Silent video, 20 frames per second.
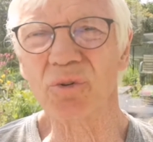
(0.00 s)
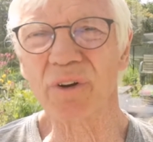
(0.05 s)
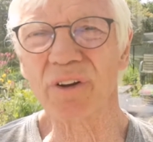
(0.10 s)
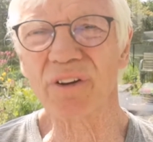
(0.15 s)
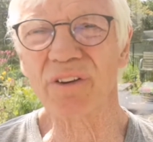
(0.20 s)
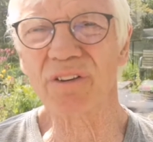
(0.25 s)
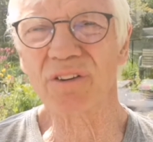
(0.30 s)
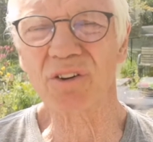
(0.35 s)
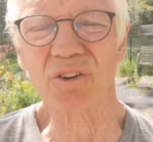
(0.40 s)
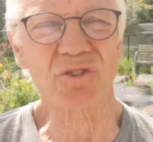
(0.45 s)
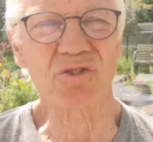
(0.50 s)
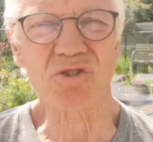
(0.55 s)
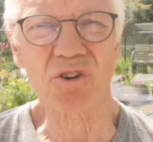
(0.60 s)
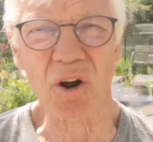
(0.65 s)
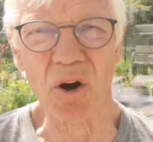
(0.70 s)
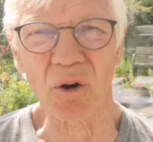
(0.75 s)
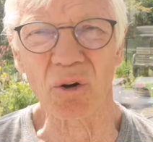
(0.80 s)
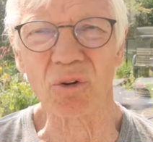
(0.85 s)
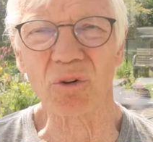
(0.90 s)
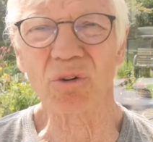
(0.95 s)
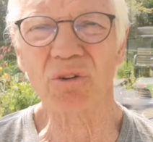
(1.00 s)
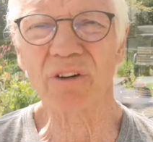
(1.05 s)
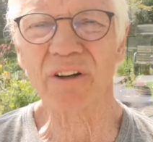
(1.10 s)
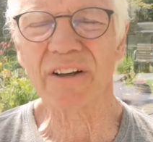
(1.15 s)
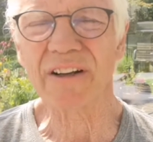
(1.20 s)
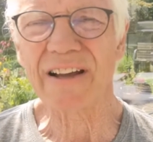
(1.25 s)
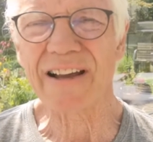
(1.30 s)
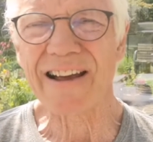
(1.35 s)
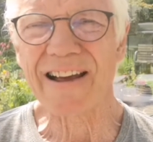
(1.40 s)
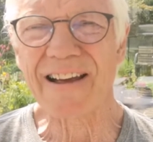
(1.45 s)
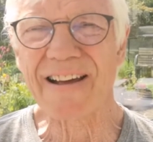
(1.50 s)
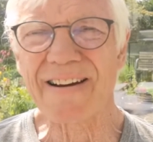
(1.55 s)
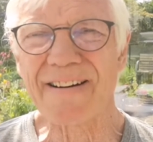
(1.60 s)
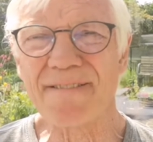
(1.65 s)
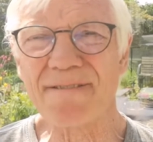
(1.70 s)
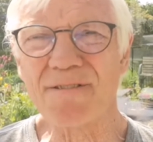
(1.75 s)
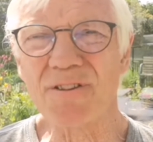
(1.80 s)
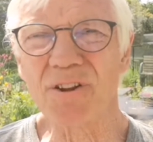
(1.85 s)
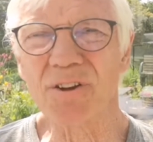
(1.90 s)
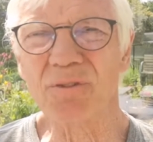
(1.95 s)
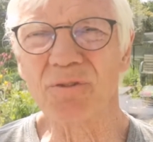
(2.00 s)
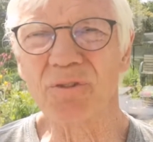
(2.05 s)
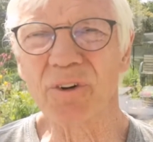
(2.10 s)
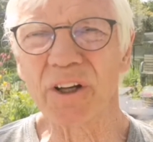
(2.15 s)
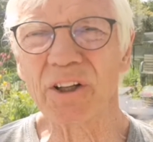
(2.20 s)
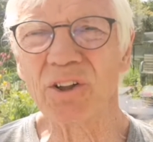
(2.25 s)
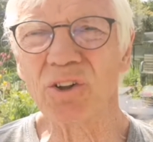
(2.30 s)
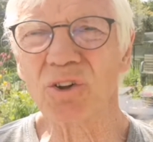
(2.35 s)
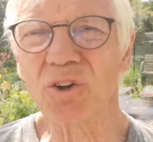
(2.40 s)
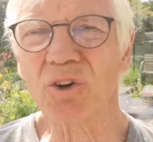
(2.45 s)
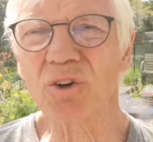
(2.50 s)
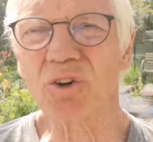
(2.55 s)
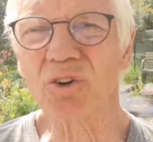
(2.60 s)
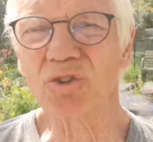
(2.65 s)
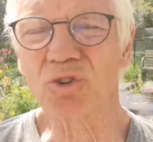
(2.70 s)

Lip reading: with control, that when you're